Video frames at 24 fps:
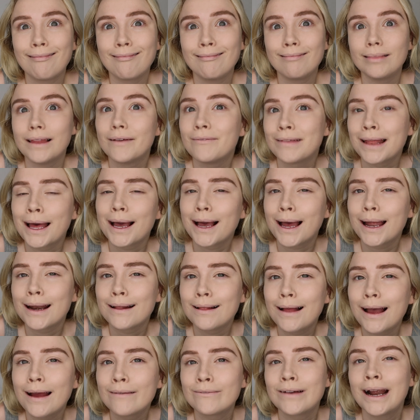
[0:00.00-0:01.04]
living that kind of
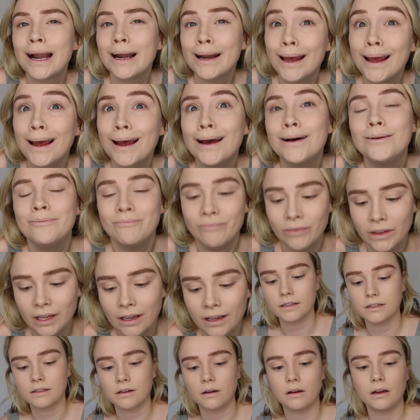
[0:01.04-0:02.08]
life right now.
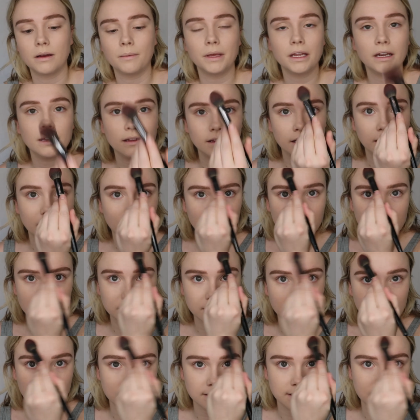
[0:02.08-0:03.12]
So immediately I'm just
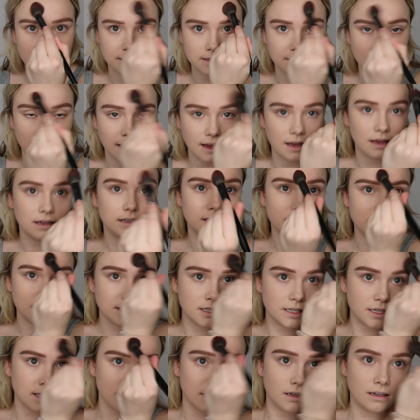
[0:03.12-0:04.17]
going to
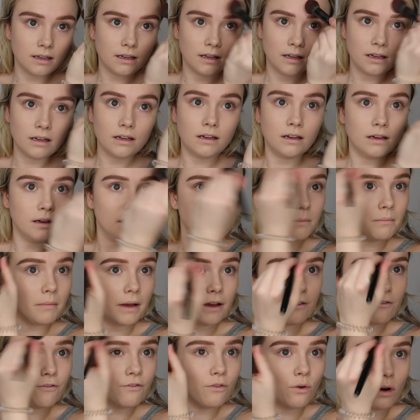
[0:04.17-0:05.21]
set
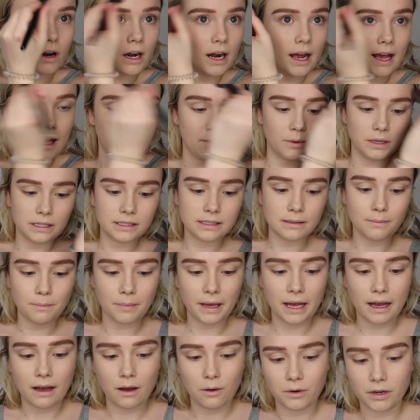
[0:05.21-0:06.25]
my forehead with some
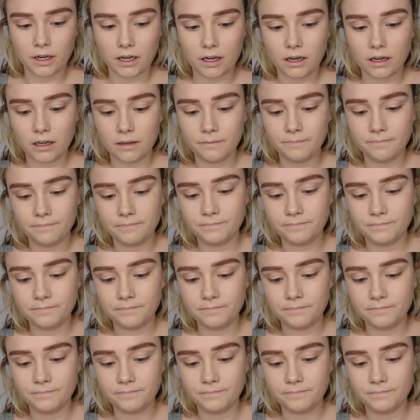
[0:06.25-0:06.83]
powder